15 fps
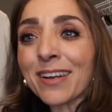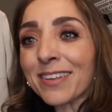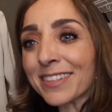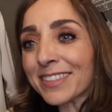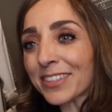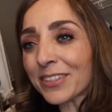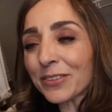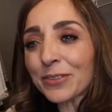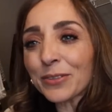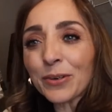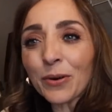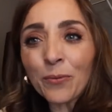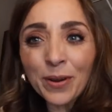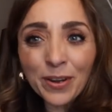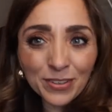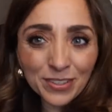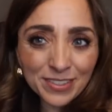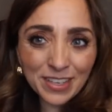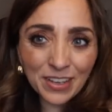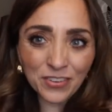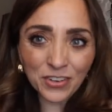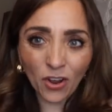us putting the system in,
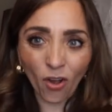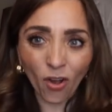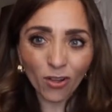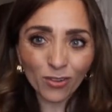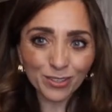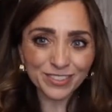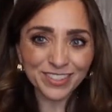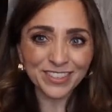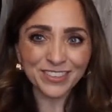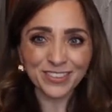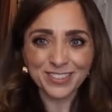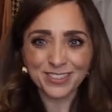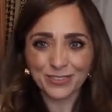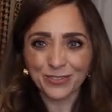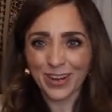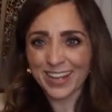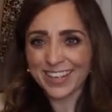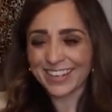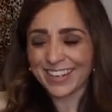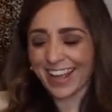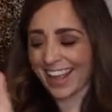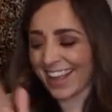I had two dressers in
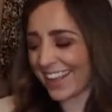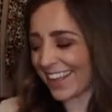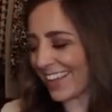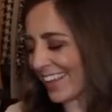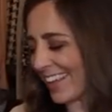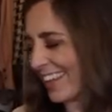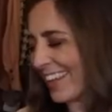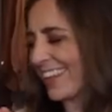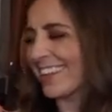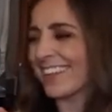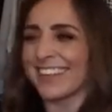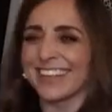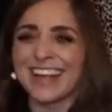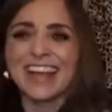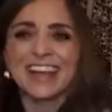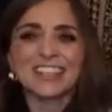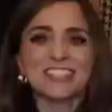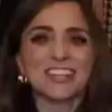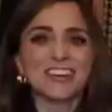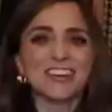there and then I hung up